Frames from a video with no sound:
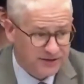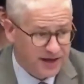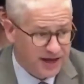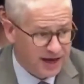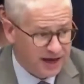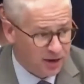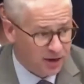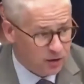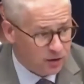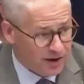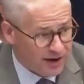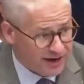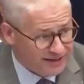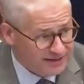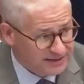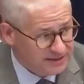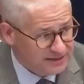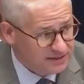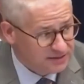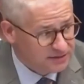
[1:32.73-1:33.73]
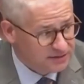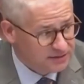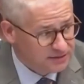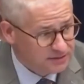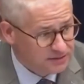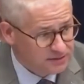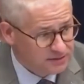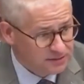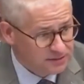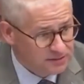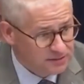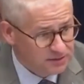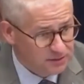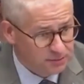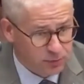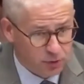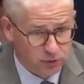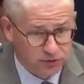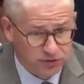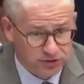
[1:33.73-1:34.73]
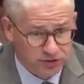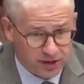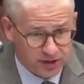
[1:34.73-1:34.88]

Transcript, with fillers: the IRS, the post